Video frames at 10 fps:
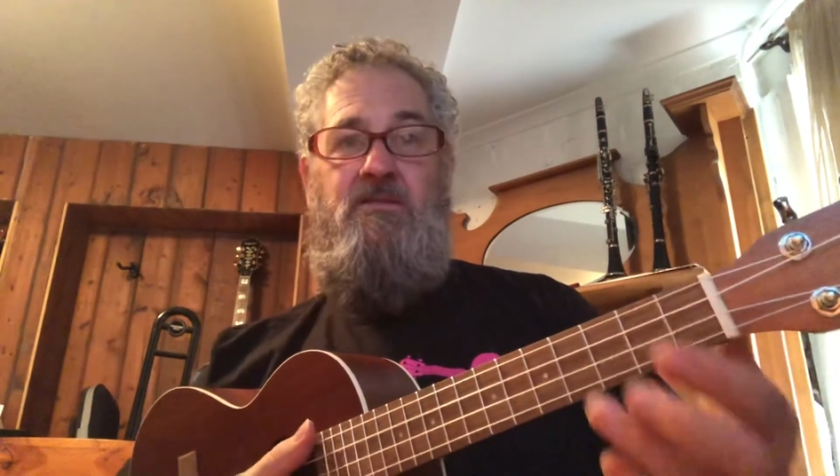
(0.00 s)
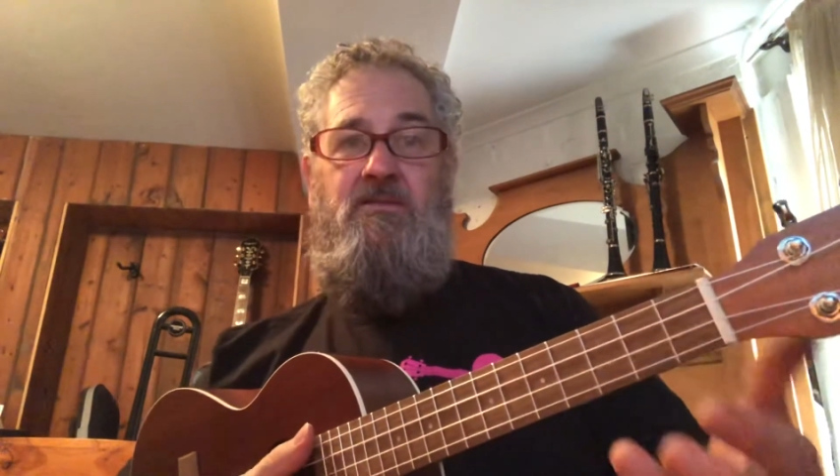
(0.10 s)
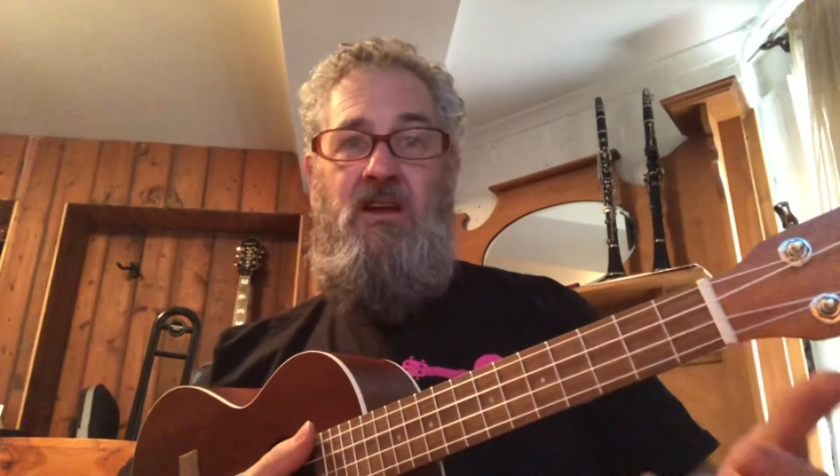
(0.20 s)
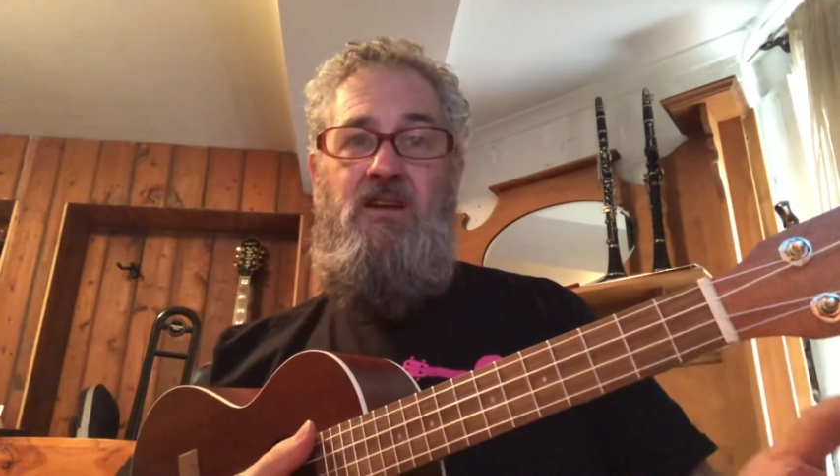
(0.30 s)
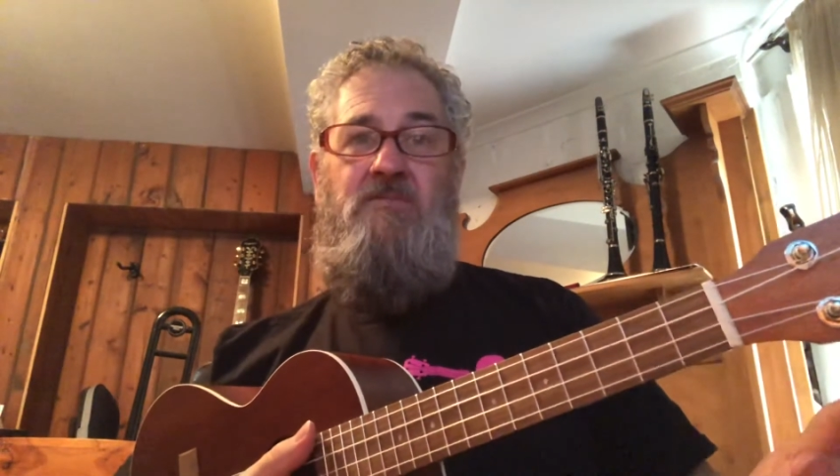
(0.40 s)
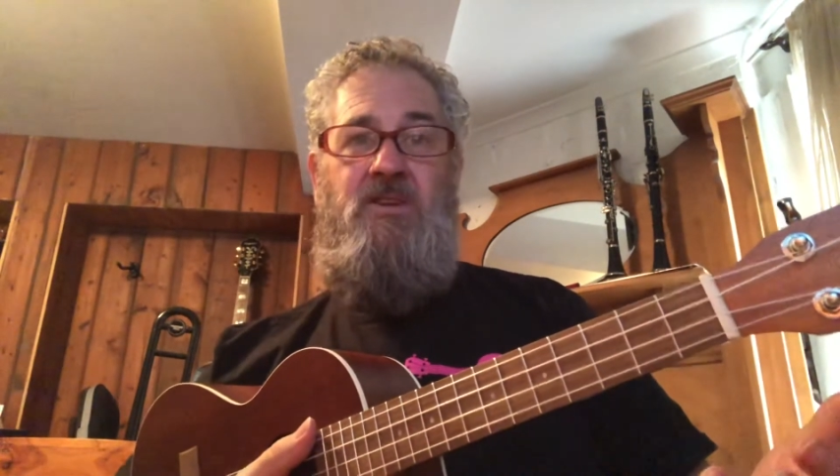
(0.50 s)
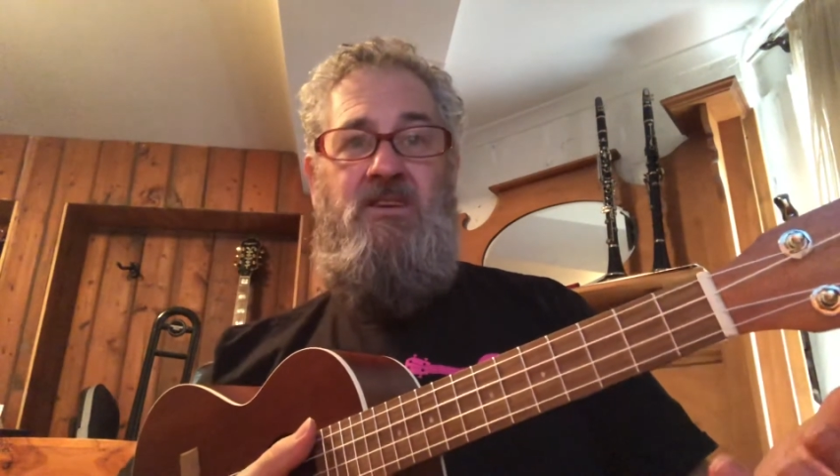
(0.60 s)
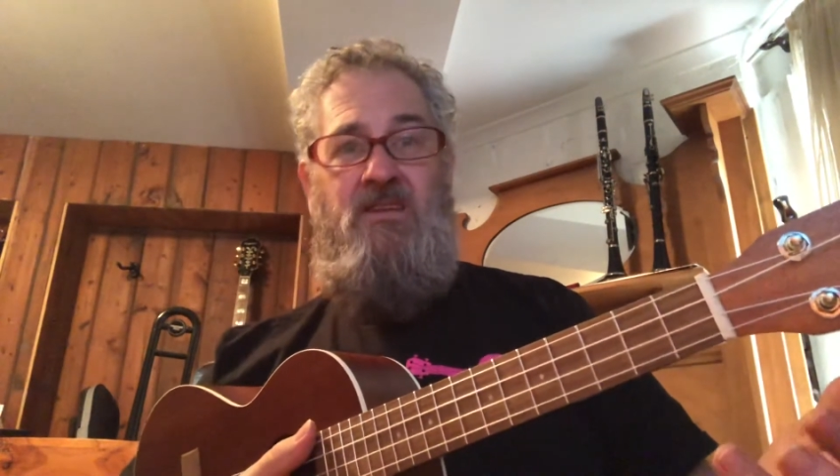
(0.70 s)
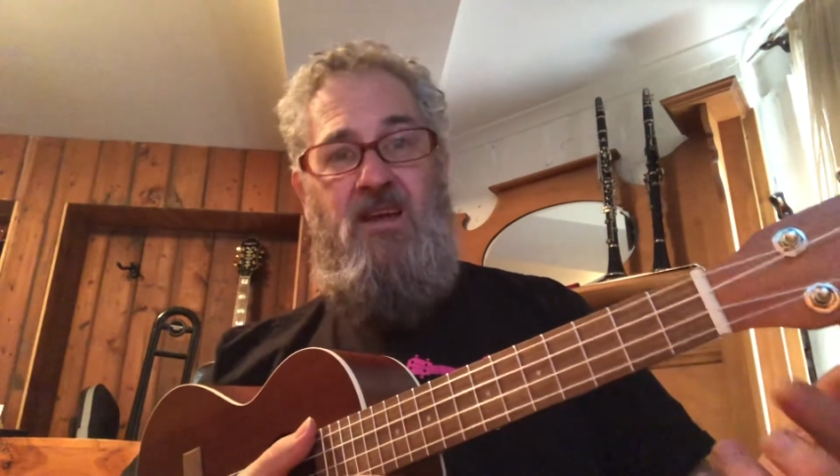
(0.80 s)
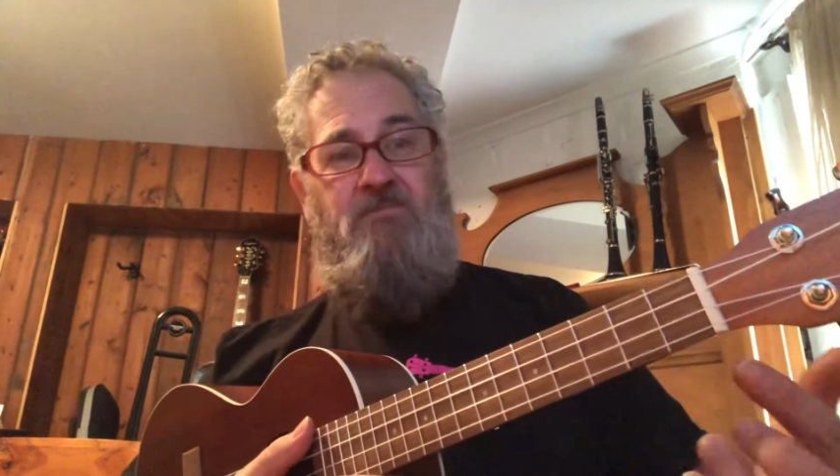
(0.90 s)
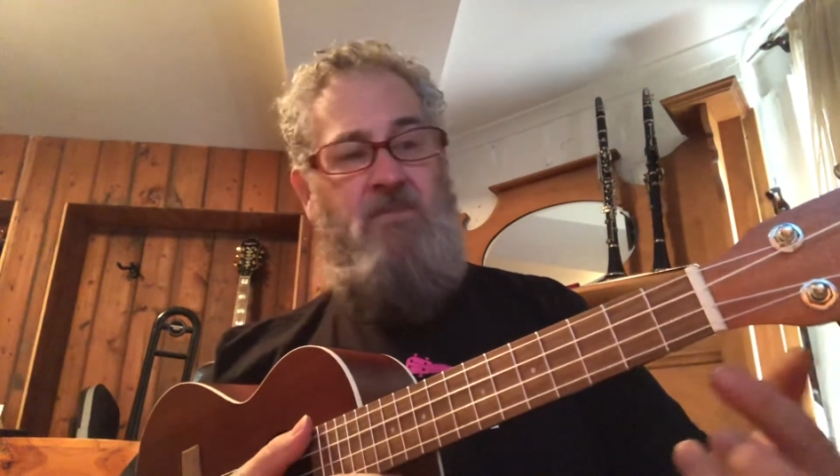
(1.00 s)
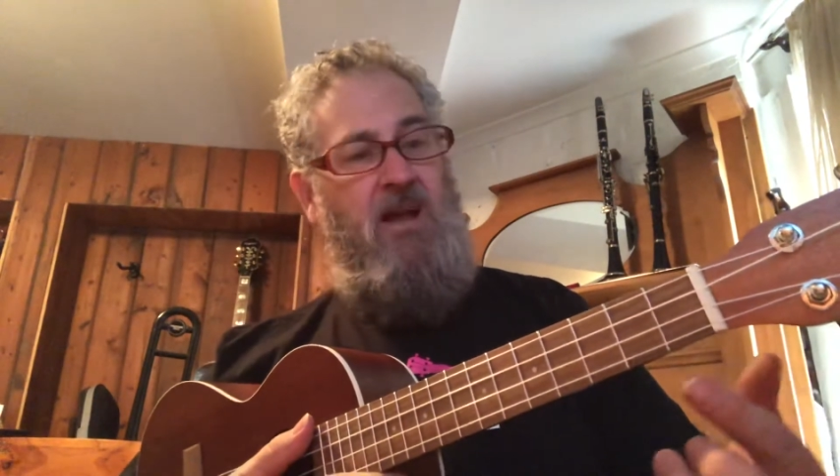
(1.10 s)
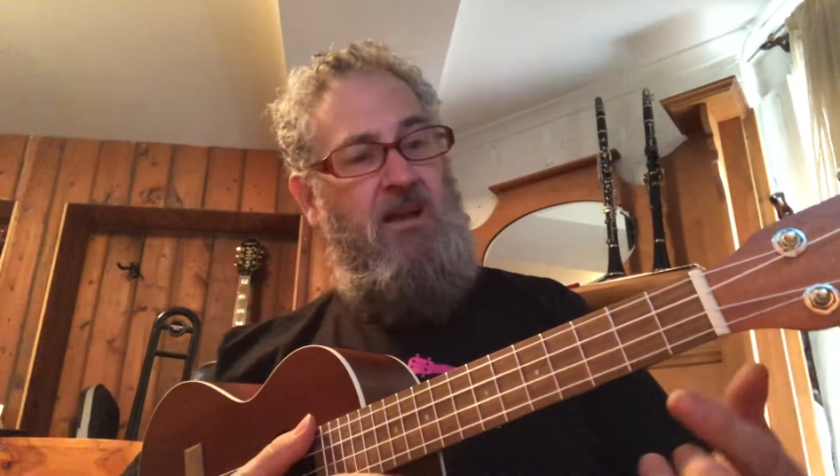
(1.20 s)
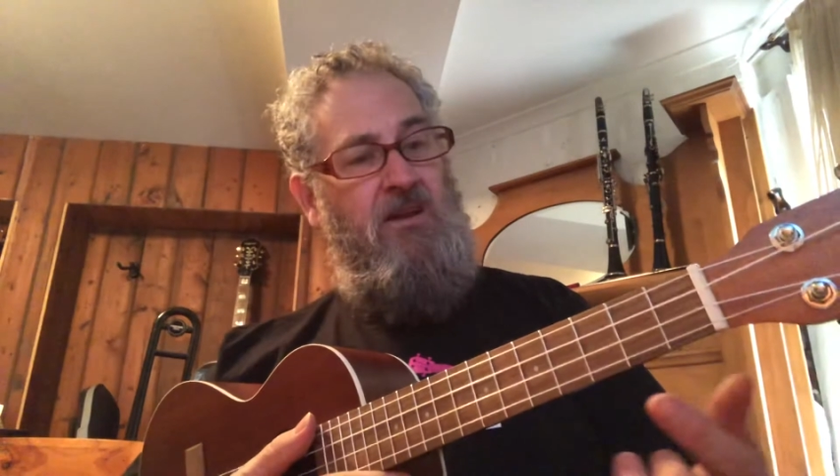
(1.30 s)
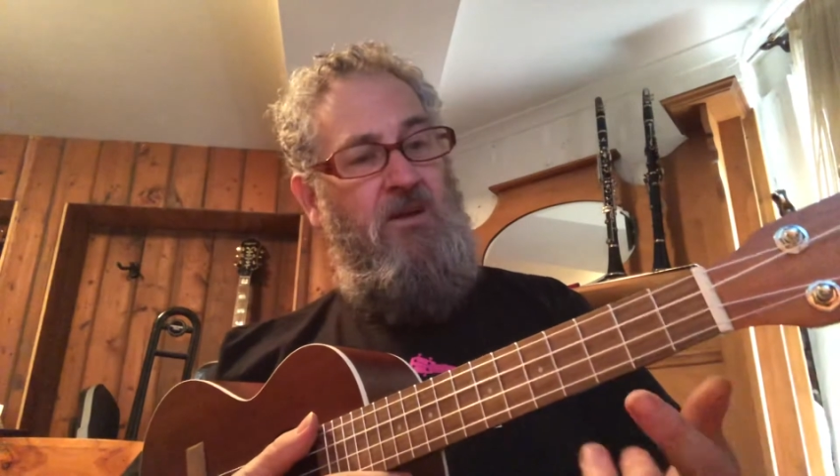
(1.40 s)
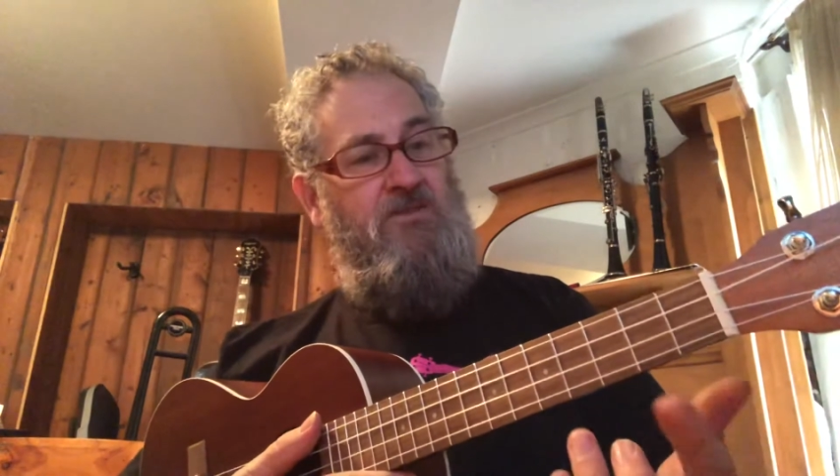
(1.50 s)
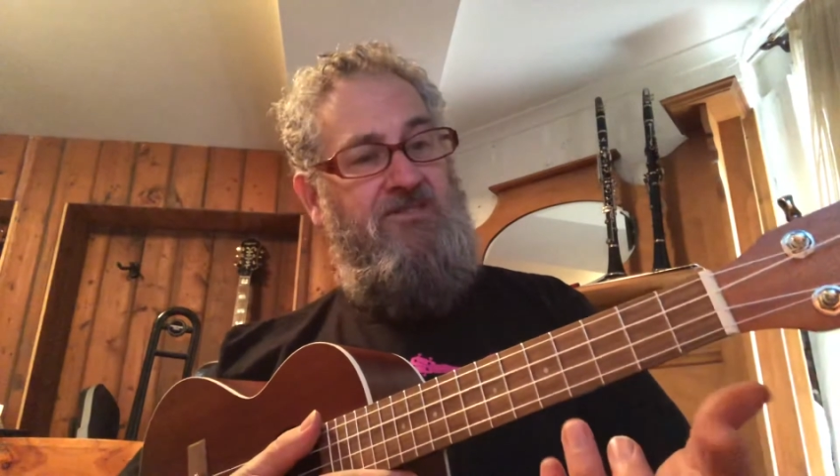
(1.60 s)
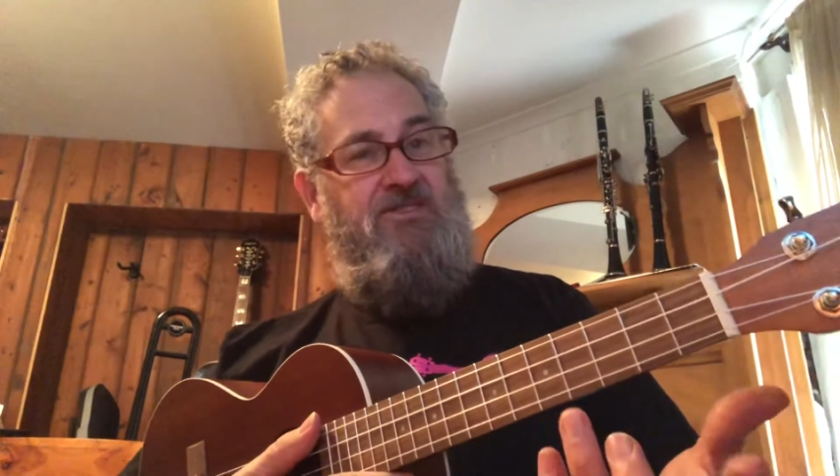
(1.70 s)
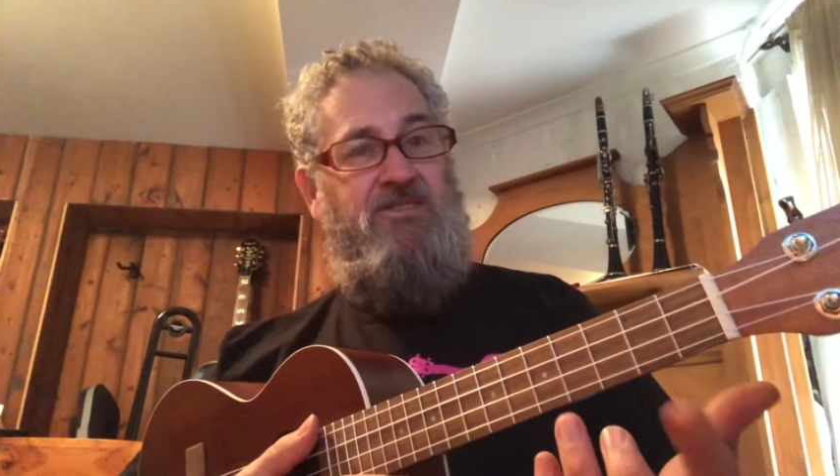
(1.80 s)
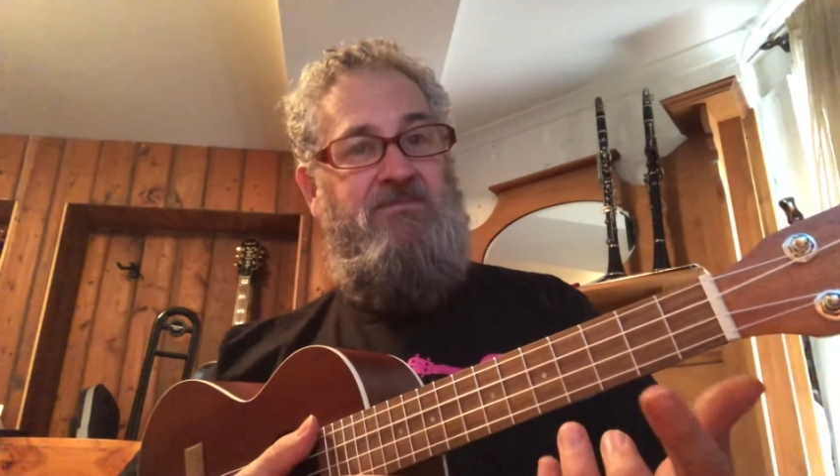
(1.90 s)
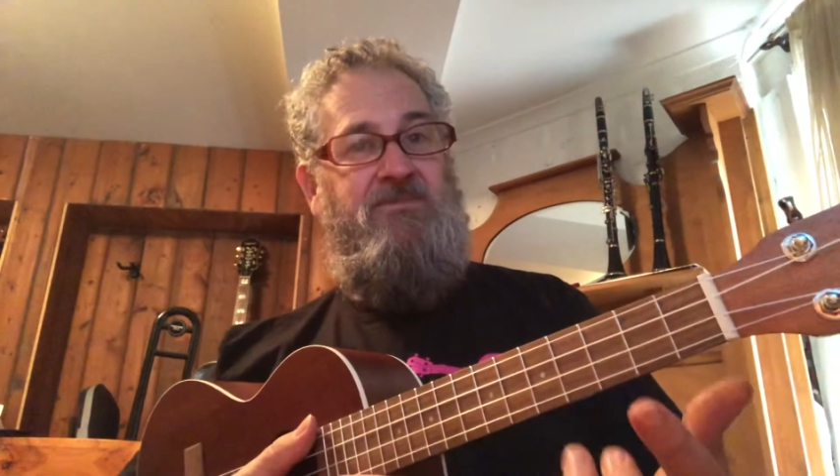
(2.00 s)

Tell me that my lonesome.